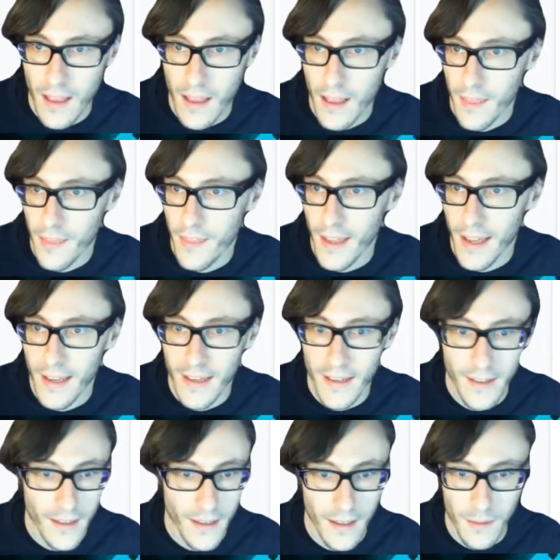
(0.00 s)

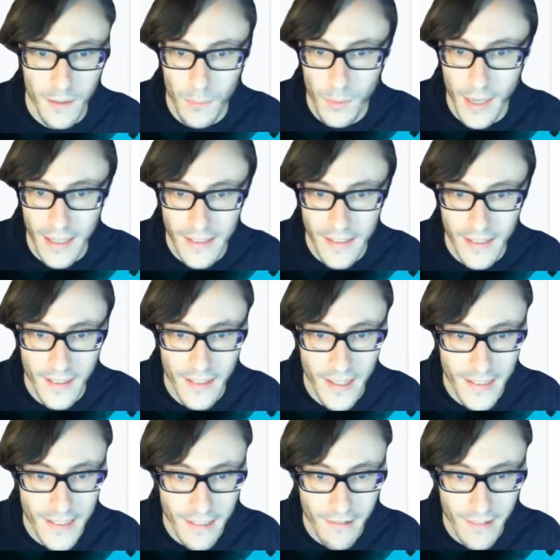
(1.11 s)
Then we'll get into the
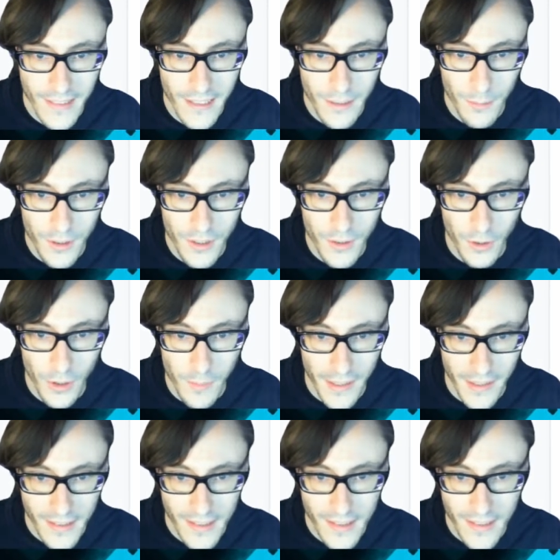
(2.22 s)
nitty-gritty. We'll just talk
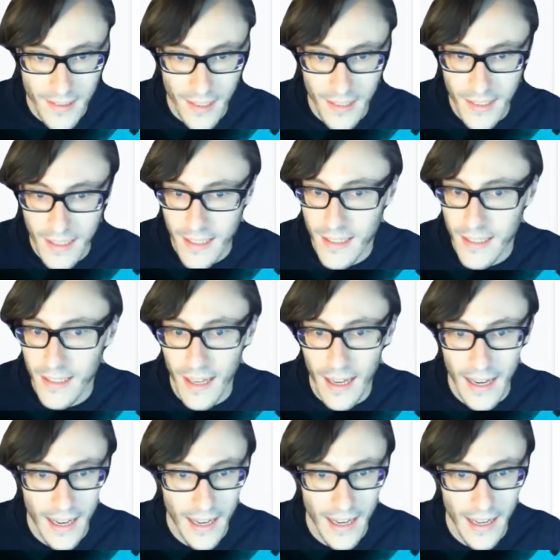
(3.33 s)
about the study
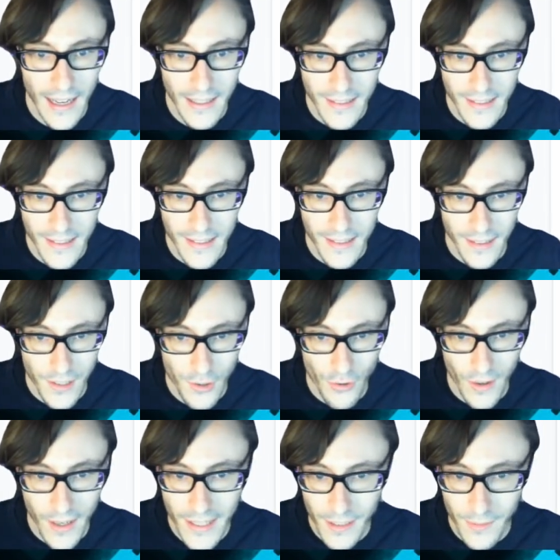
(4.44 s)
and the
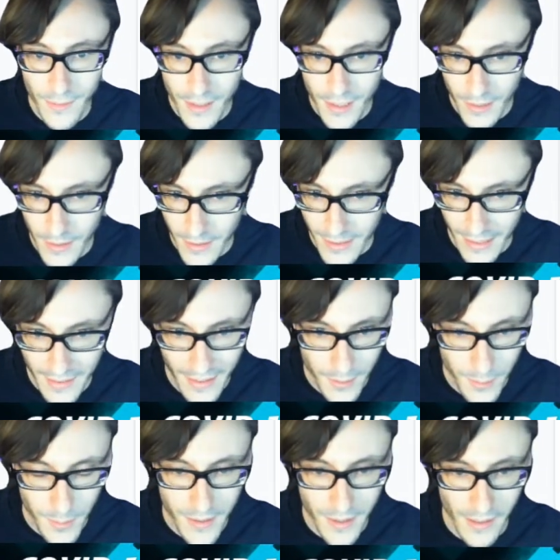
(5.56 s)
training of the dogs and the
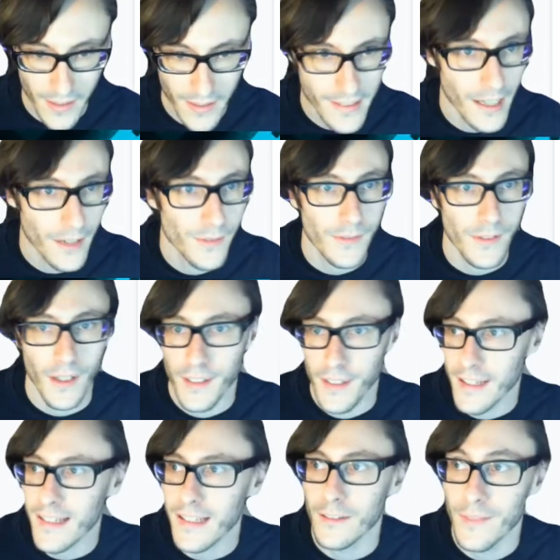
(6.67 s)
actual study itself. I've got a
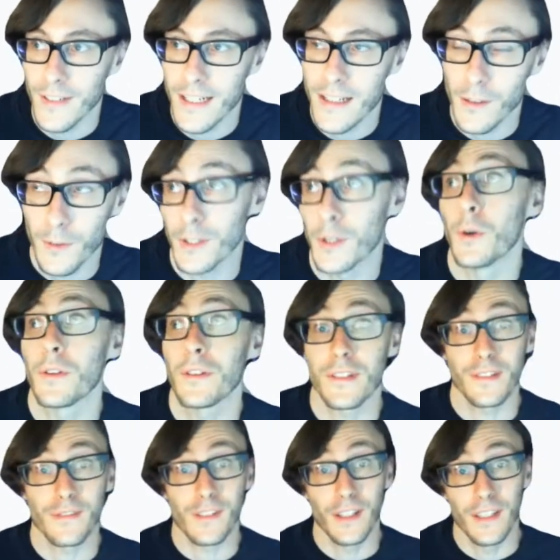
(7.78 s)
nice little video, or the authors
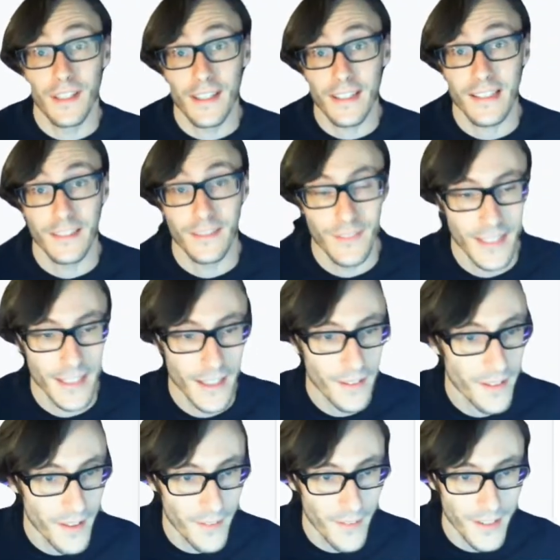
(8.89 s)
have got a nice little video
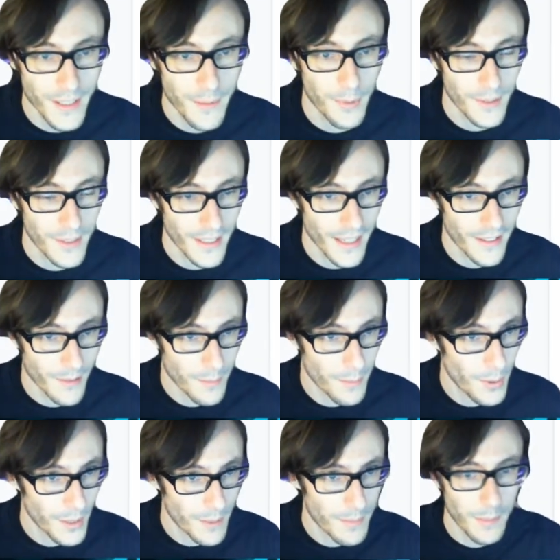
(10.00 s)
that they've actually put together and
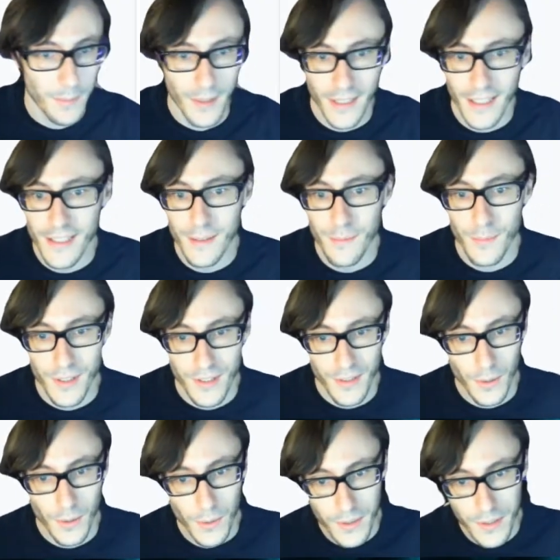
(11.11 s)
put in a publication, which is
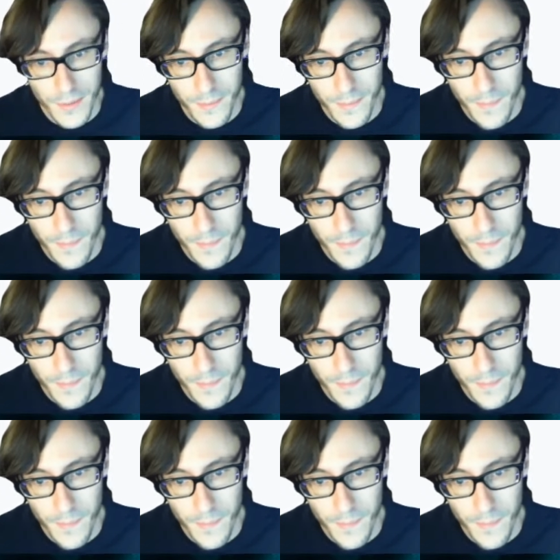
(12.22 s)
awesome.